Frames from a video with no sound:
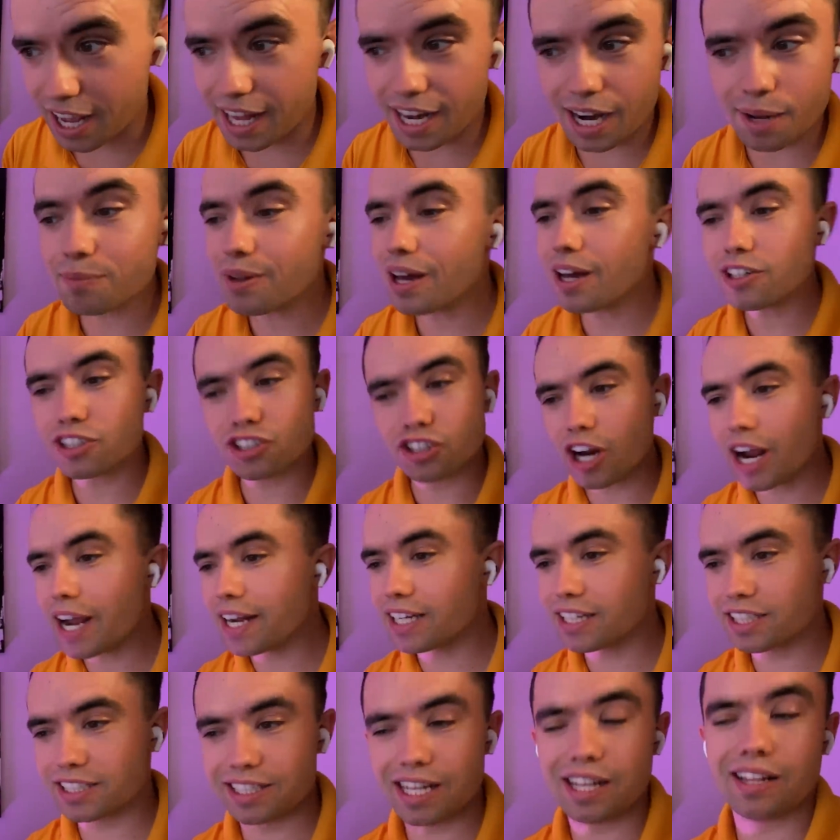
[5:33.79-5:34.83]
And I'm not trying
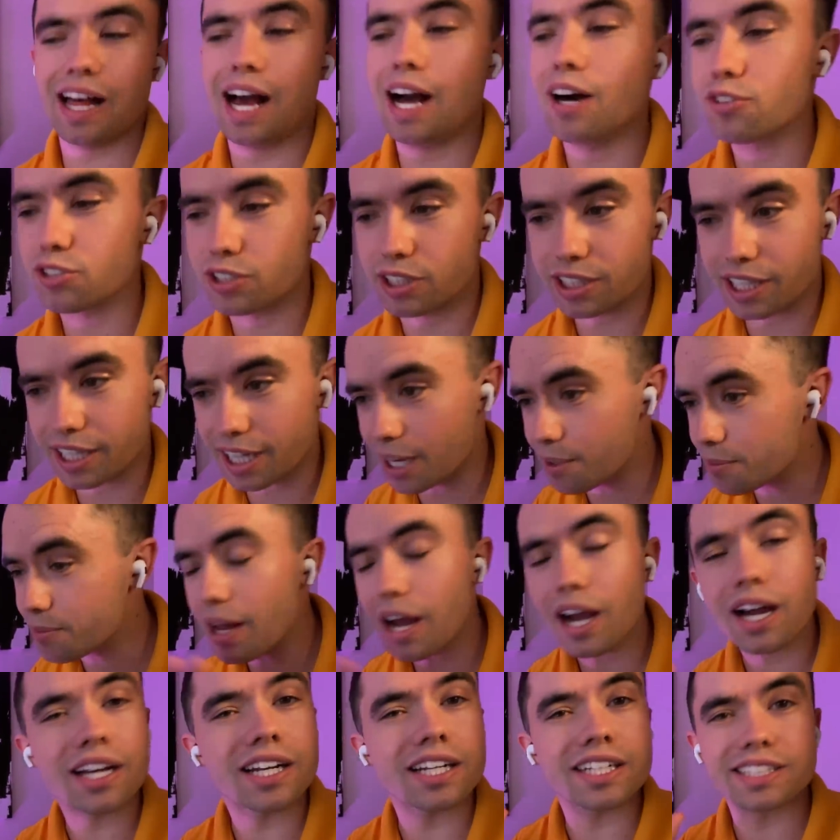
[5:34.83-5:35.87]
to sell houses. Like I'm
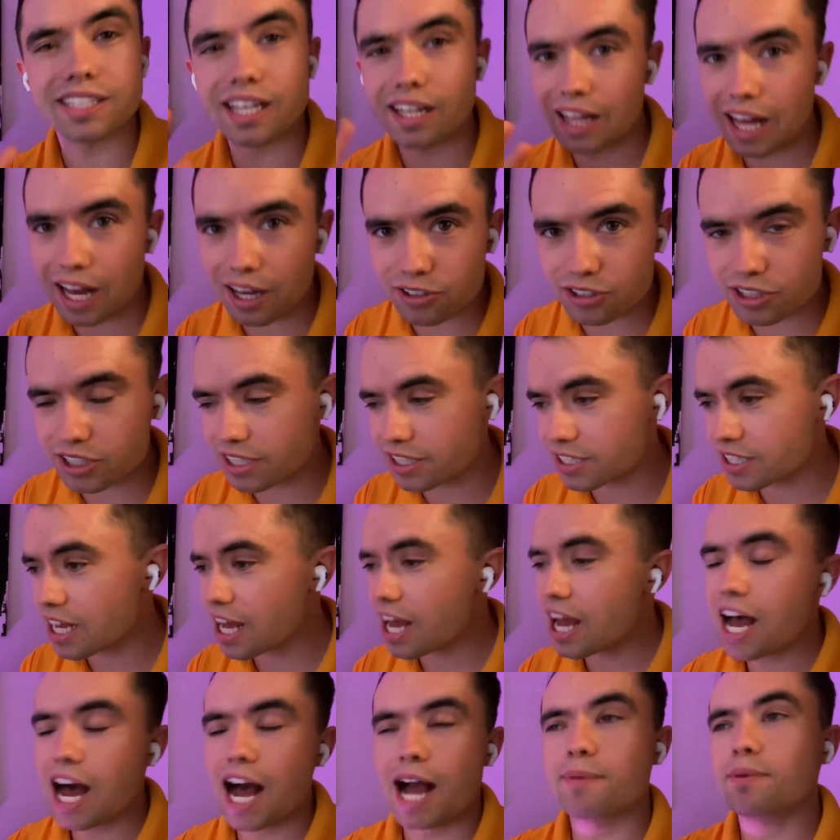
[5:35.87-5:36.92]
not gonna sell houses.
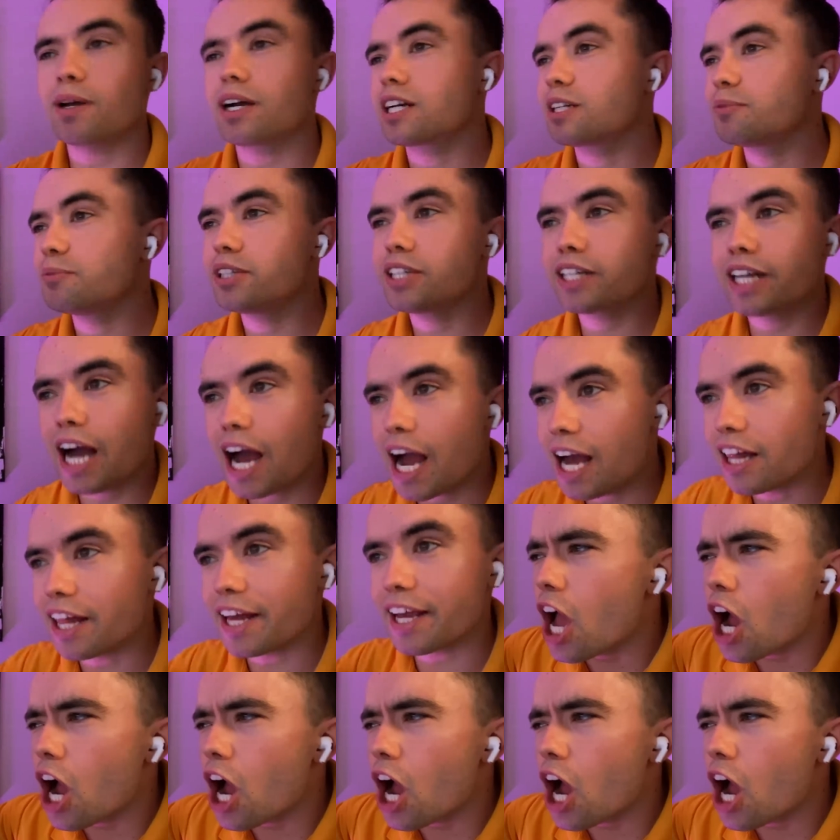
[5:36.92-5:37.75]
I'm not gonna be the guy like,